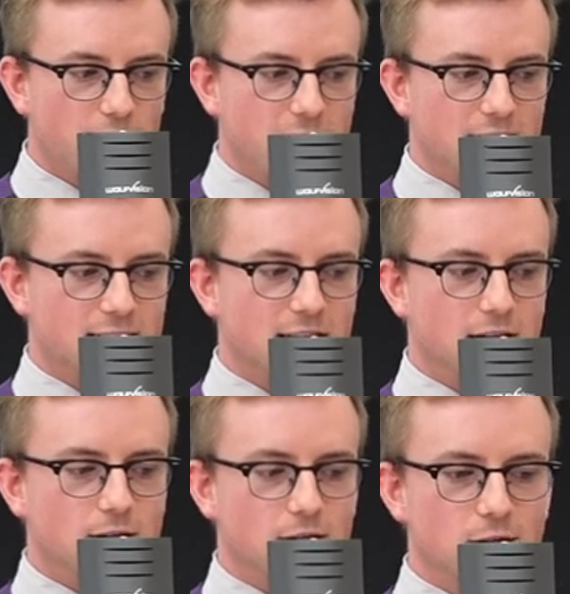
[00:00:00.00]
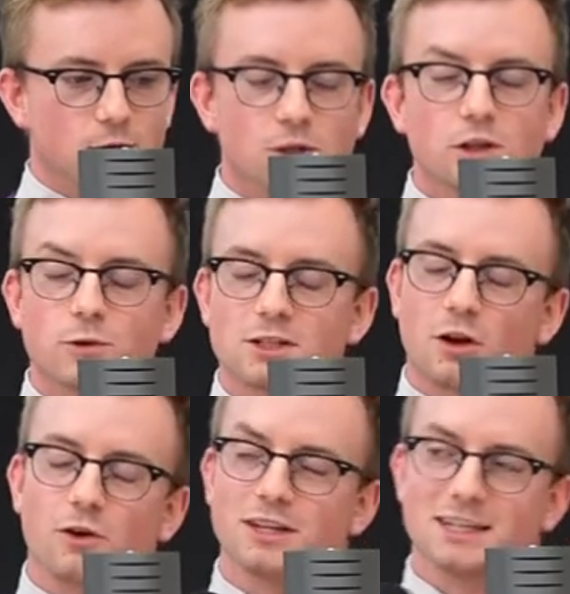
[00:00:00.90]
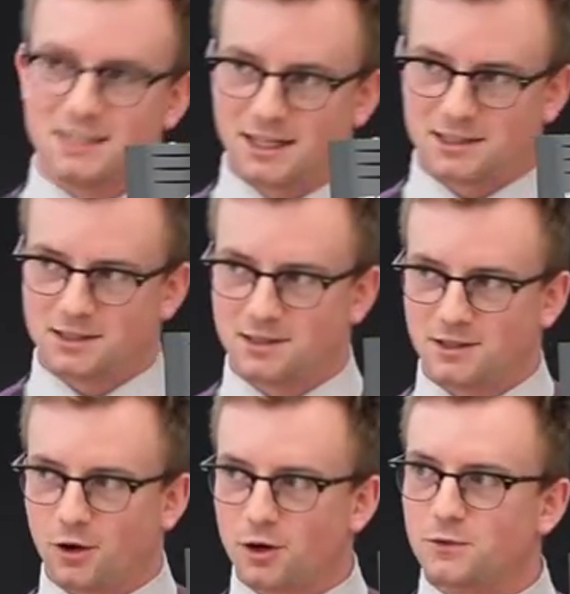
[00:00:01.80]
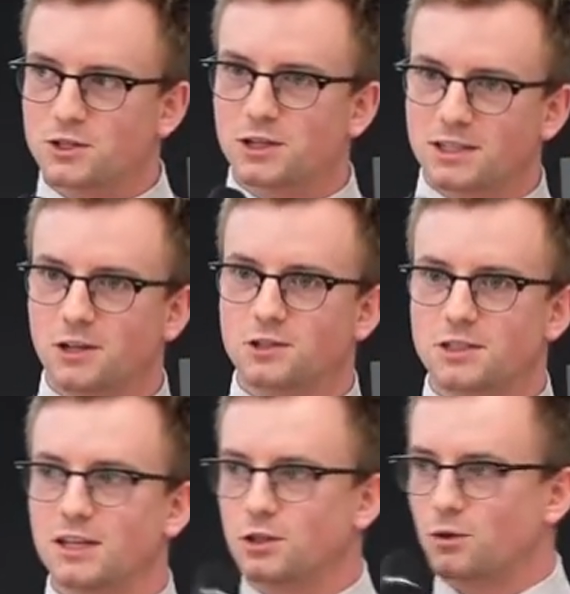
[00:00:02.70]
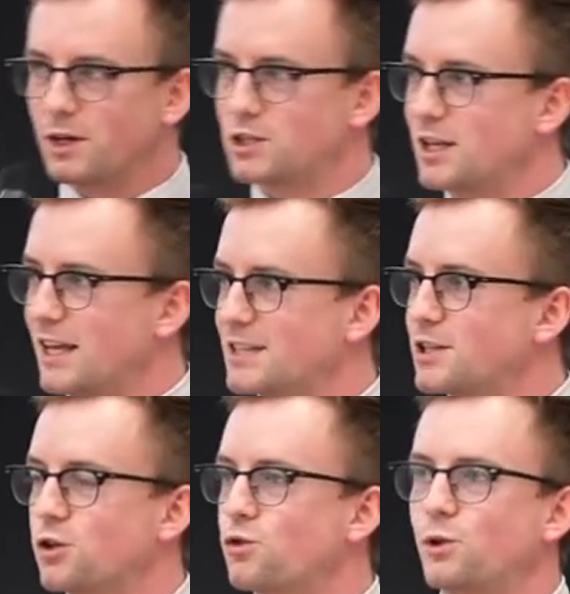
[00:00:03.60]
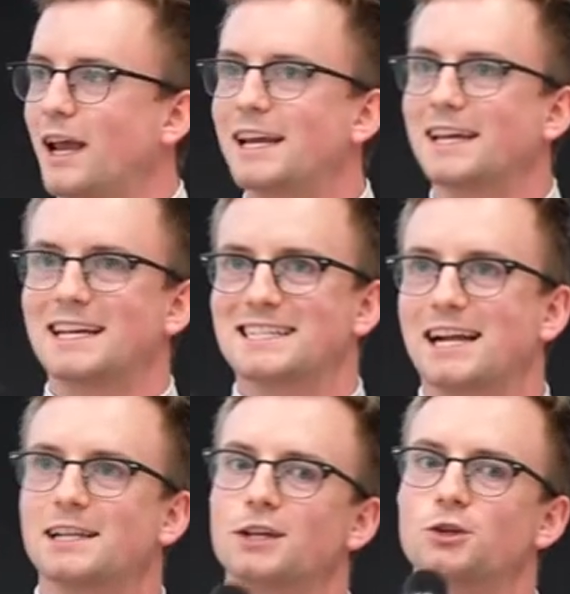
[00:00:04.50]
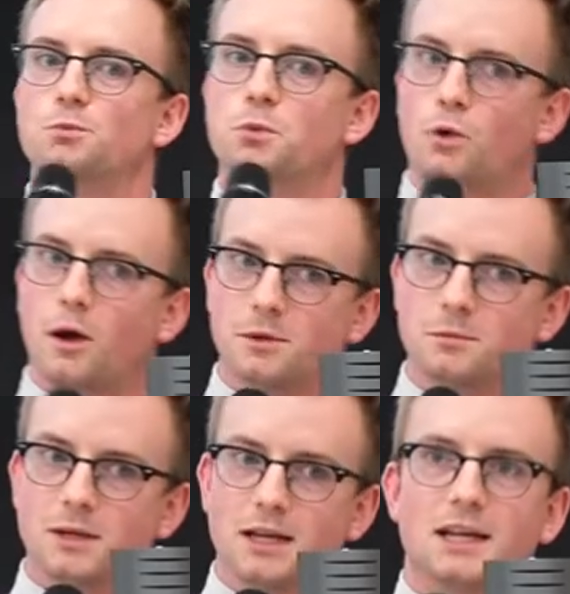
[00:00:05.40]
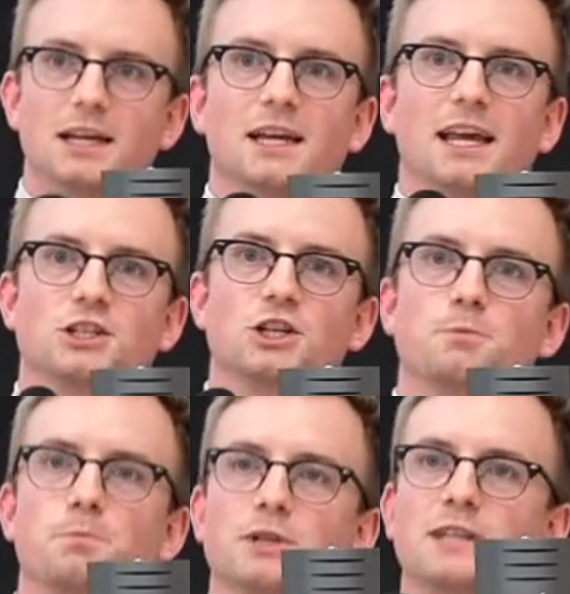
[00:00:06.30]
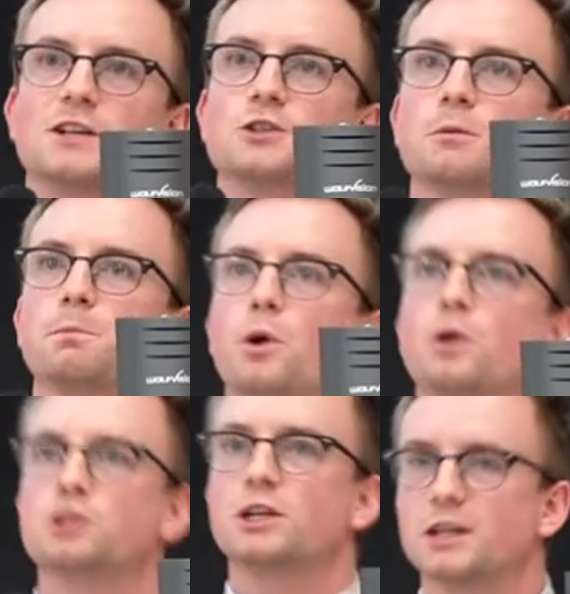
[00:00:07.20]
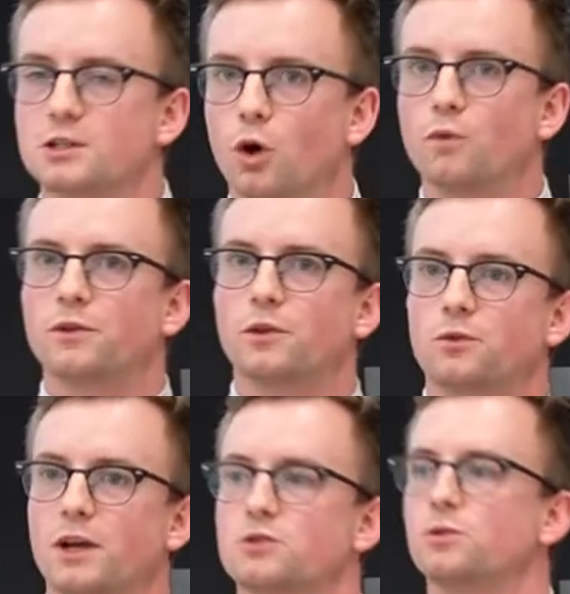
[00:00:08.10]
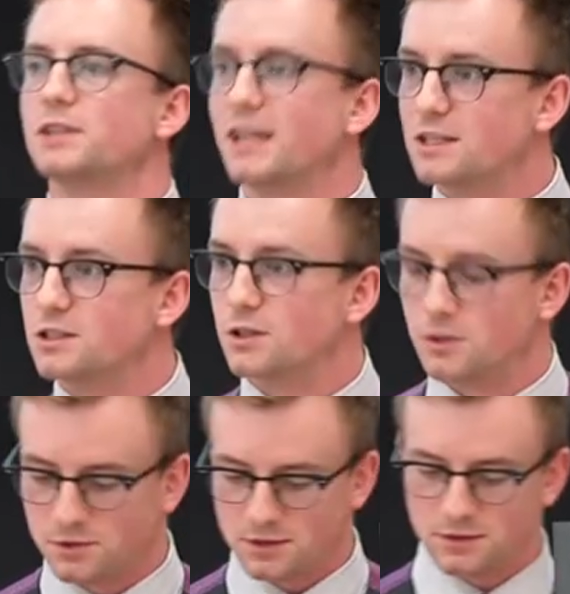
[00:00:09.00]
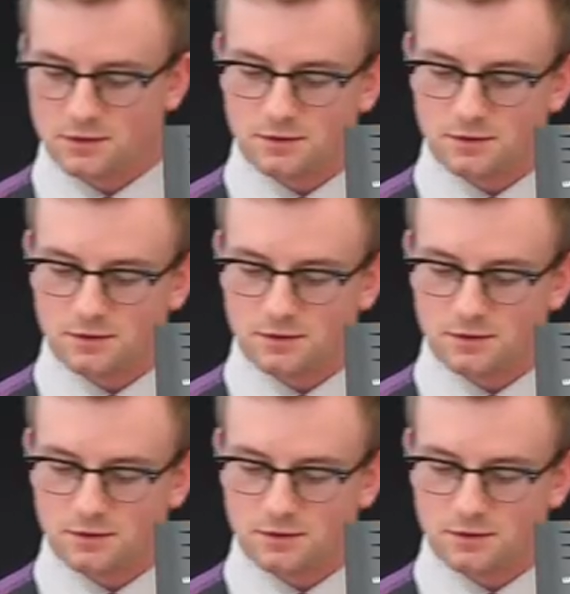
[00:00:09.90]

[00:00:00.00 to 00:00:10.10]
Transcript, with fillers: on is that nuclear risk already exists. The artificial intelligence integration isn't creating exactly a new problem. It's just potentially pushing us over the threshold into use.